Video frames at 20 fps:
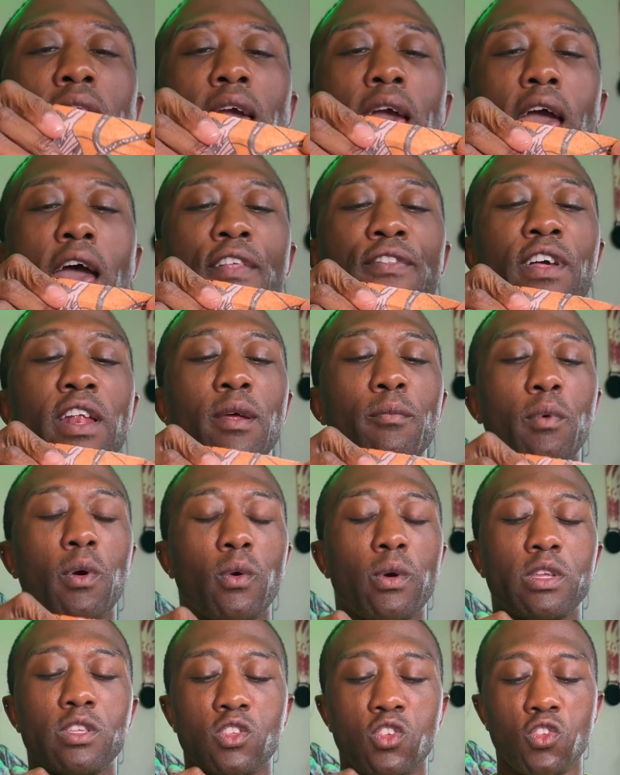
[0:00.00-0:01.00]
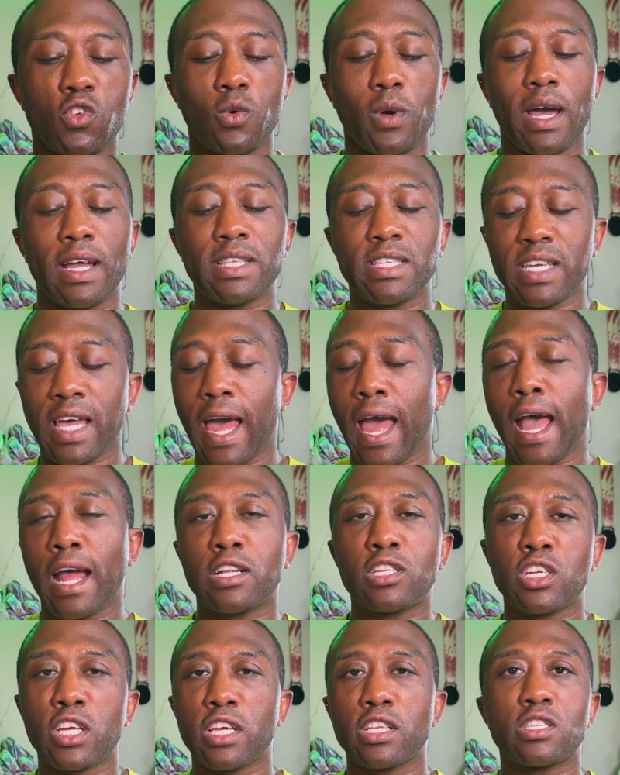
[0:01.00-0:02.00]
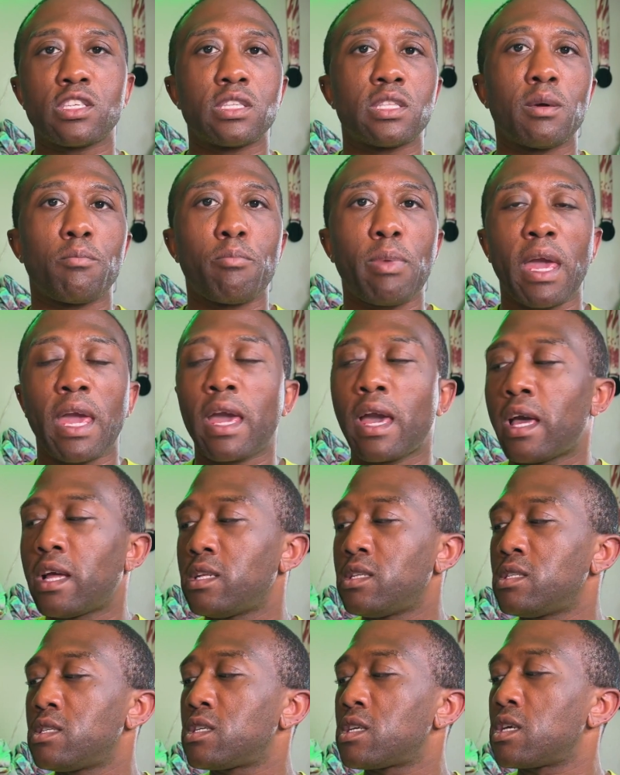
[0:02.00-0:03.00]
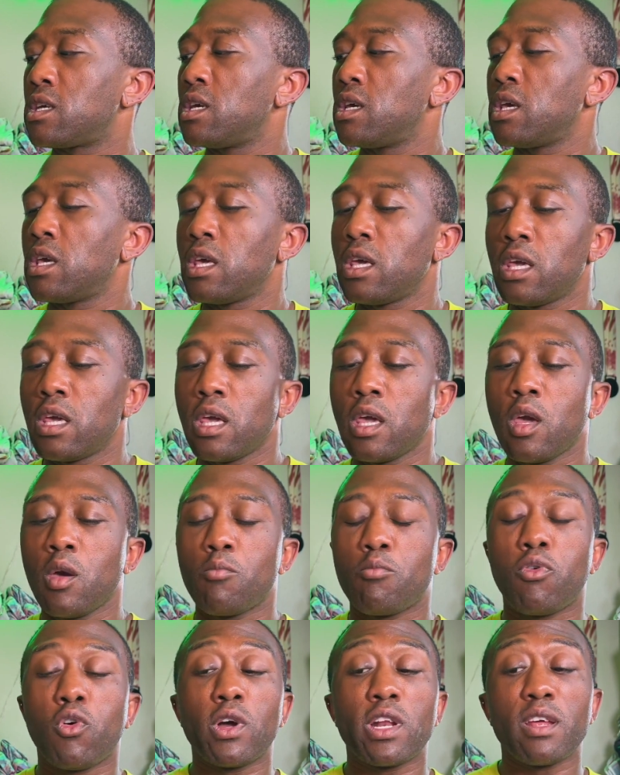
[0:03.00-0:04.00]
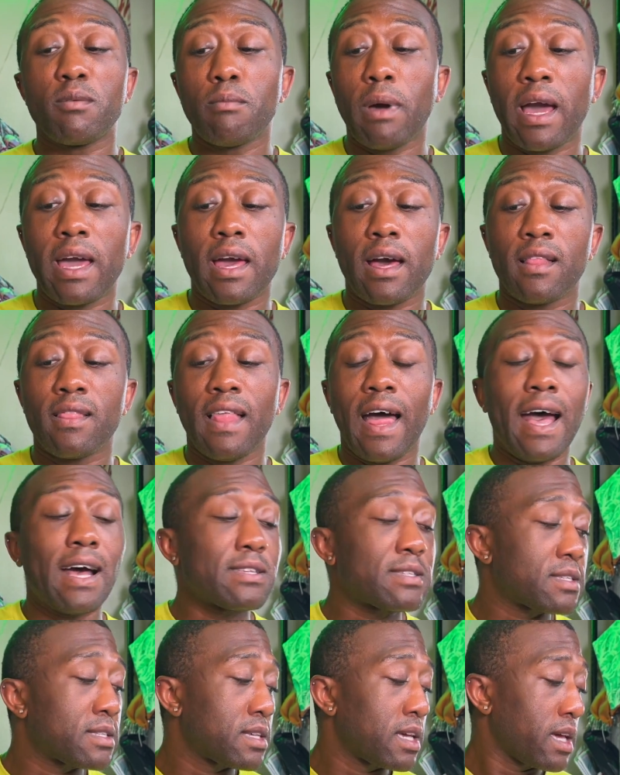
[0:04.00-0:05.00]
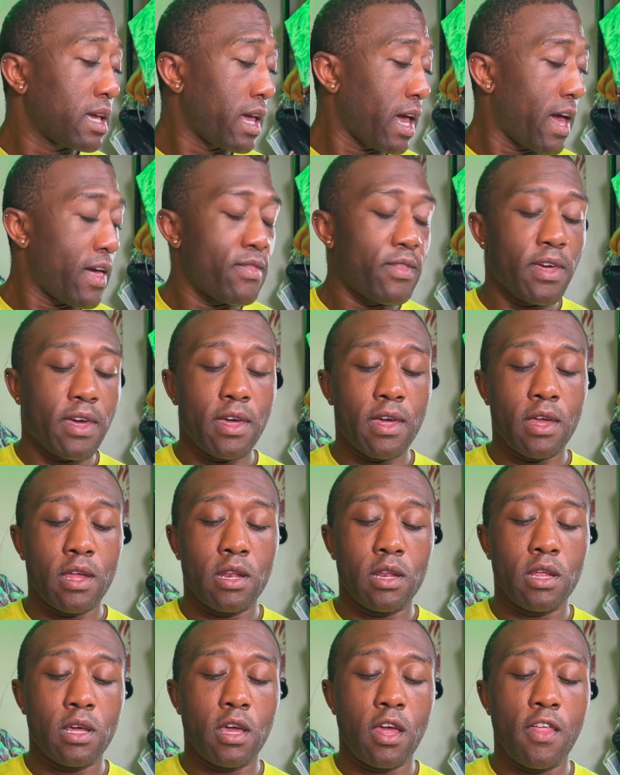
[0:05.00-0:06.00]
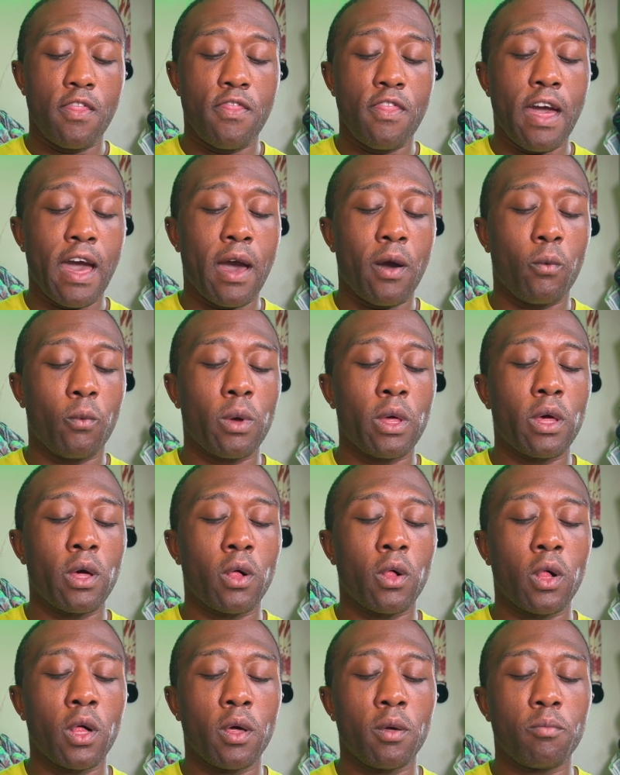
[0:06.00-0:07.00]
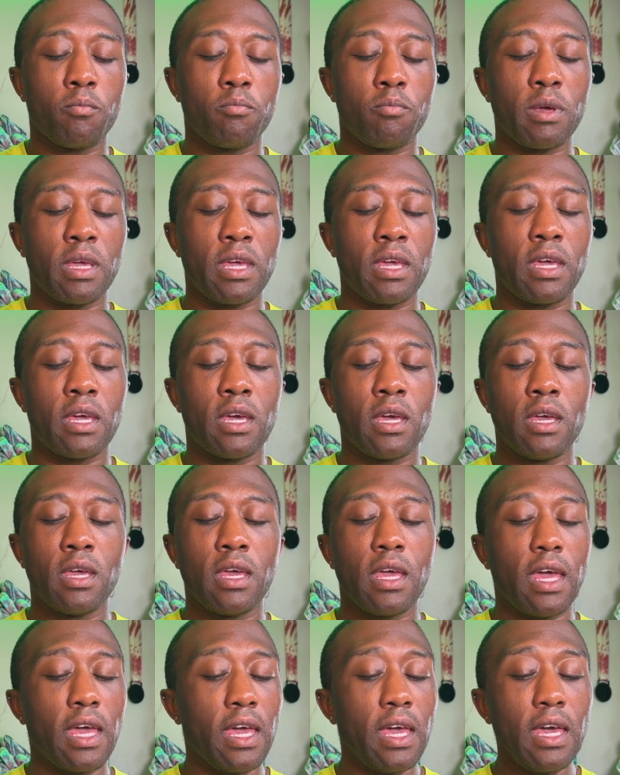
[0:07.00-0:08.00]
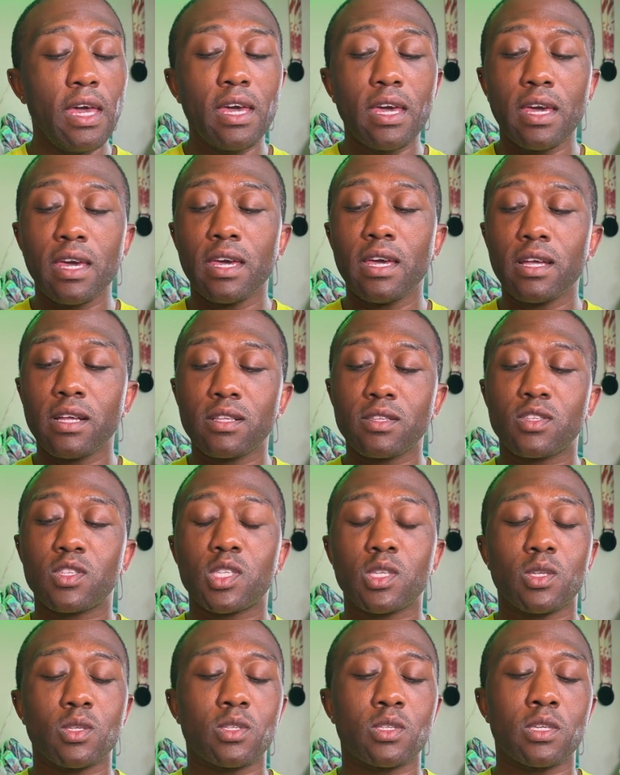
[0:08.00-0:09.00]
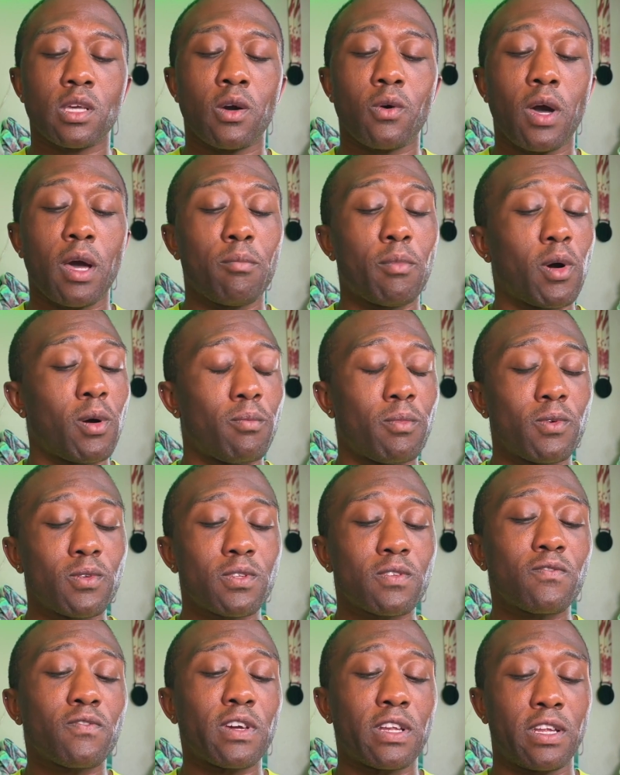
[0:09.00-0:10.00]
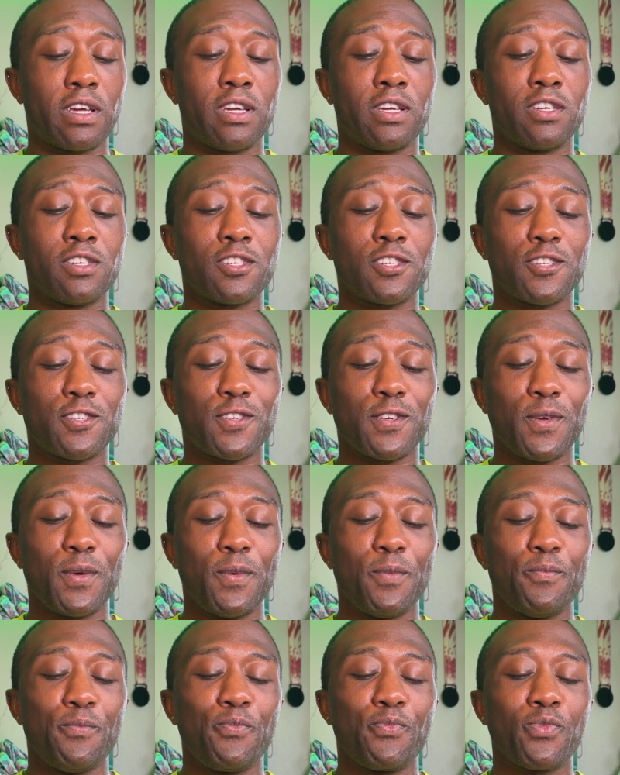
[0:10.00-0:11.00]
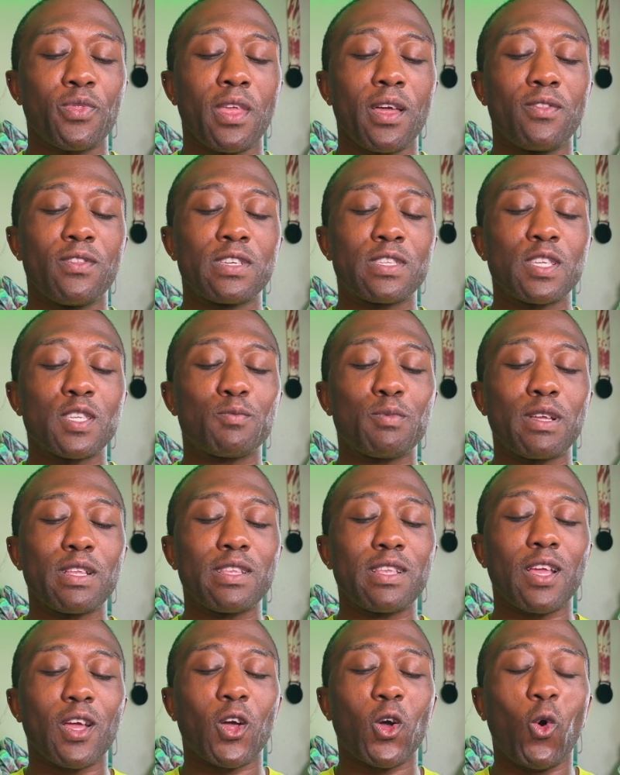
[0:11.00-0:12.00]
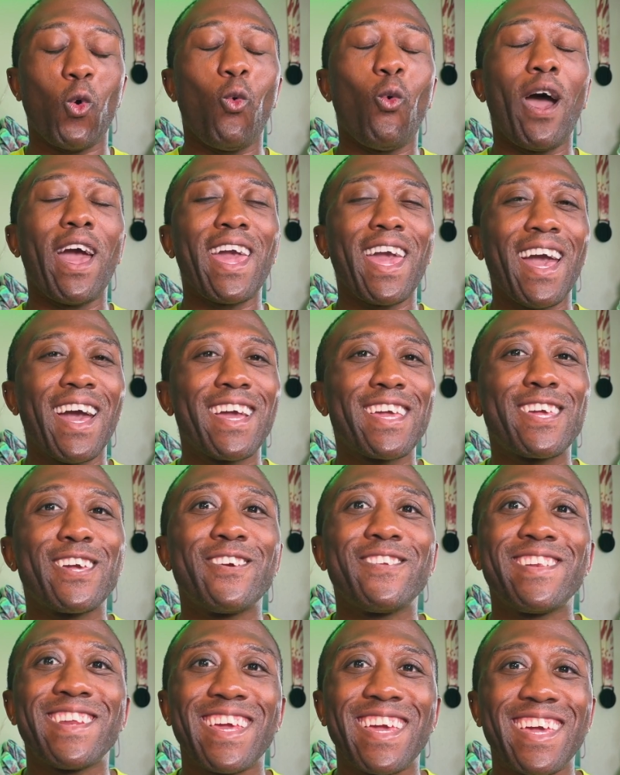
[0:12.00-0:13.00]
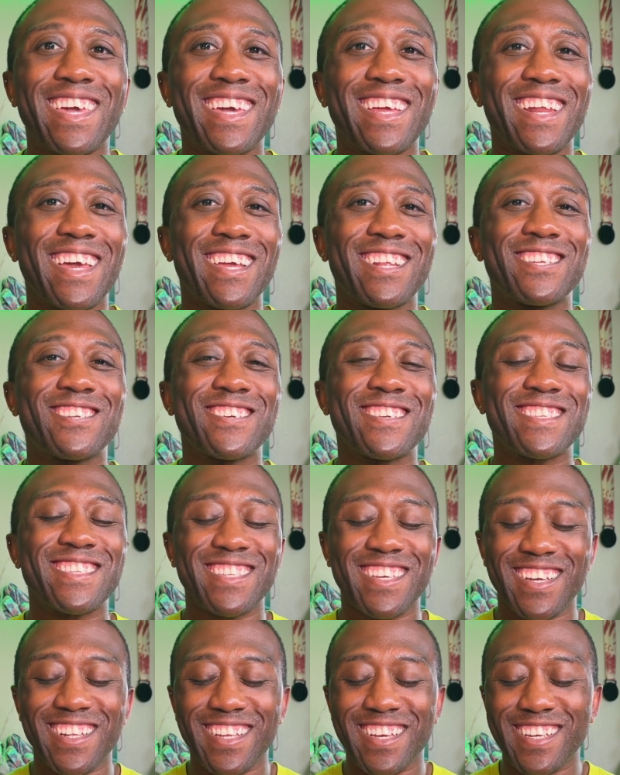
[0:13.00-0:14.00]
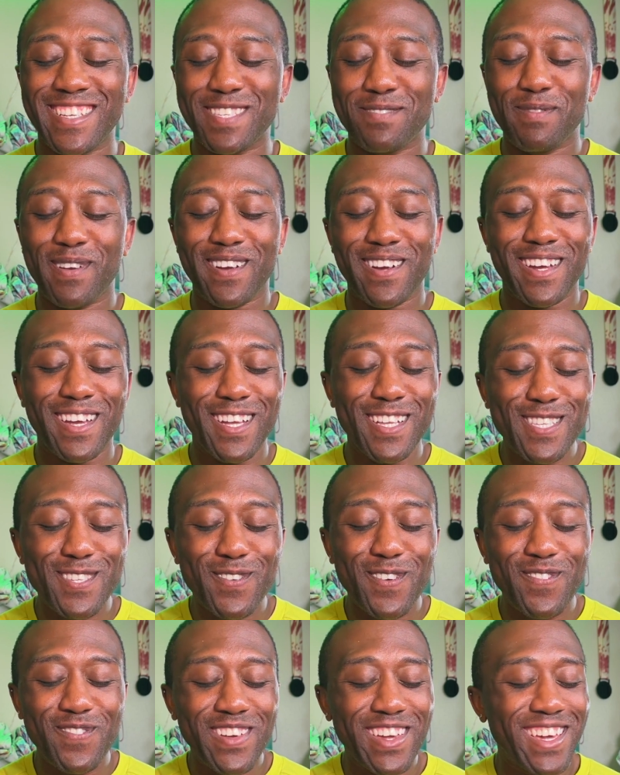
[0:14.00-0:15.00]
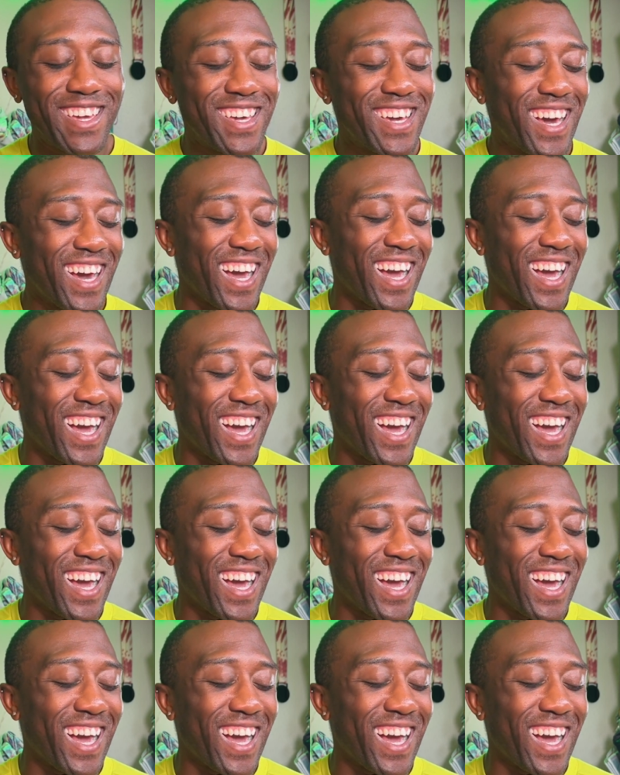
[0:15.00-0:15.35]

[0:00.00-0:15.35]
And then I'm going to attach it to the band, put in my elastic, and then that will be it. So I'm almost finished. This has been quite a unique and interesting experience for me.